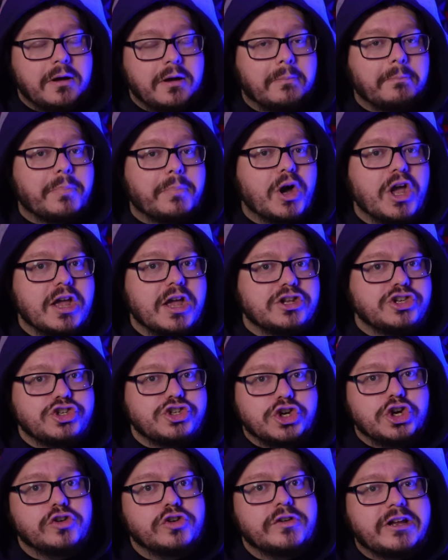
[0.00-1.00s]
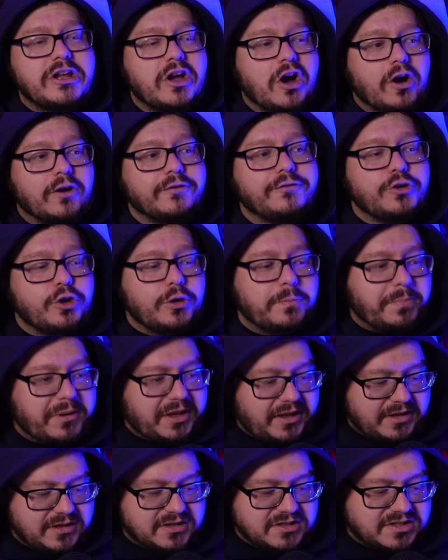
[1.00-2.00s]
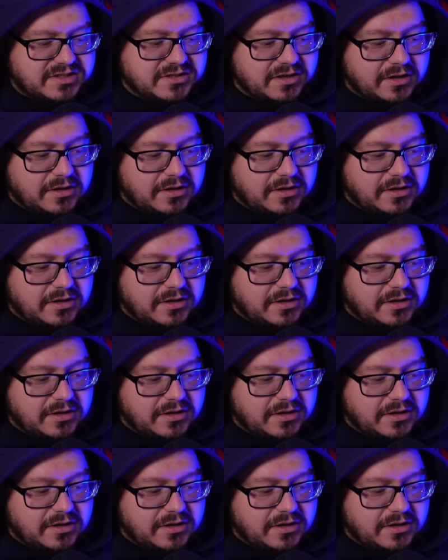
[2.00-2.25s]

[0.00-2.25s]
by a jury of her peers.